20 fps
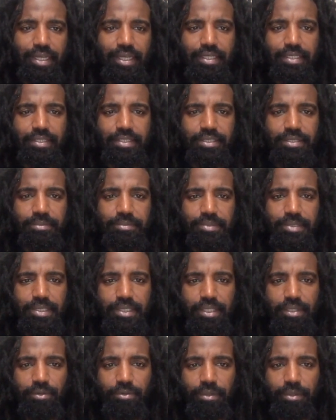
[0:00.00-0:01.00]
and
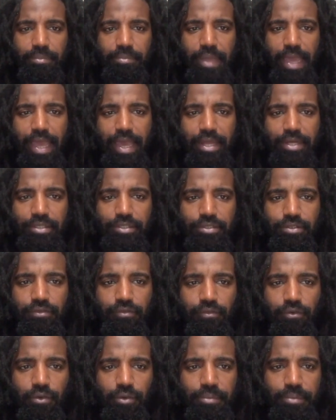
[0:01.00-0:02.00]
subsequent
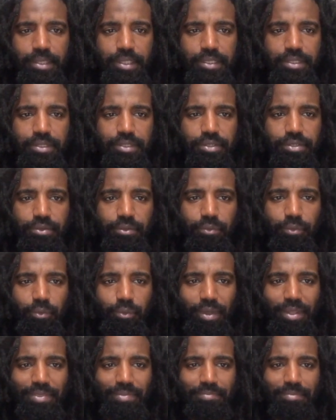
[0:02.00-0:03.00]
patterns forming into
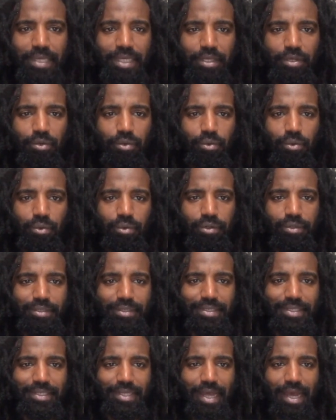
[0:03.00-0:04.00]
rhythmic
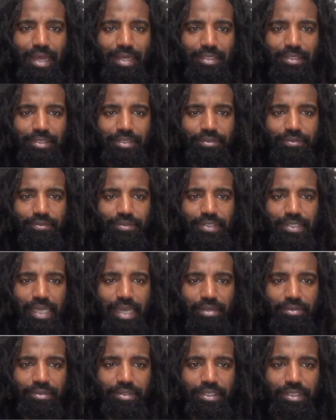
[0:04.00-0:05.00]
chords and octaves
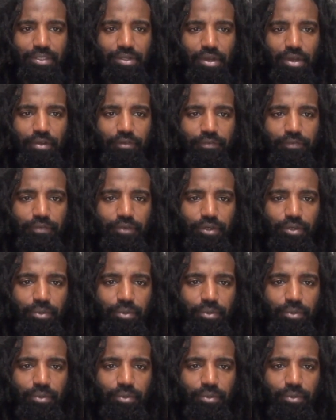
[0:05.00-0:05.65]
sounding off,